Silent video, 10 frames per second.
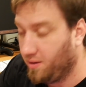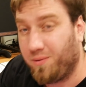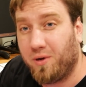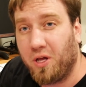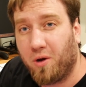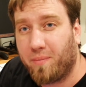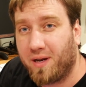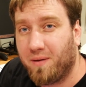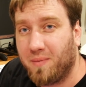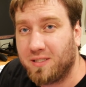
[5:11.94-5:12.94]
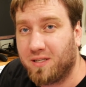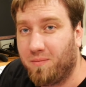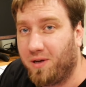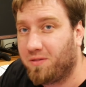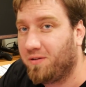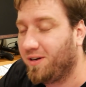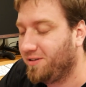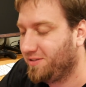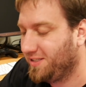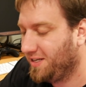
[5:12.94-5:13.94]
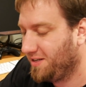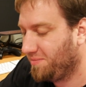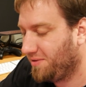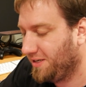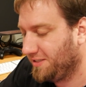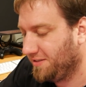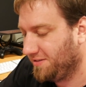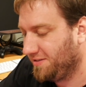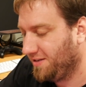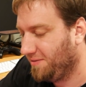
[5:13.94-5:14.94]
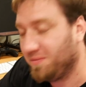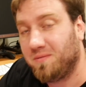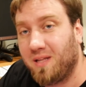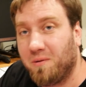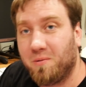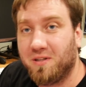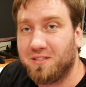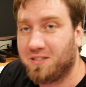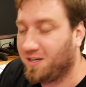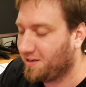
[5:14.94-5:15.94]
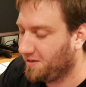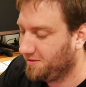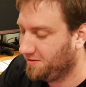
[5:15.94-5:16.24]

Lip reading: really hope I didn't mess up my $300 processor. That would really suck.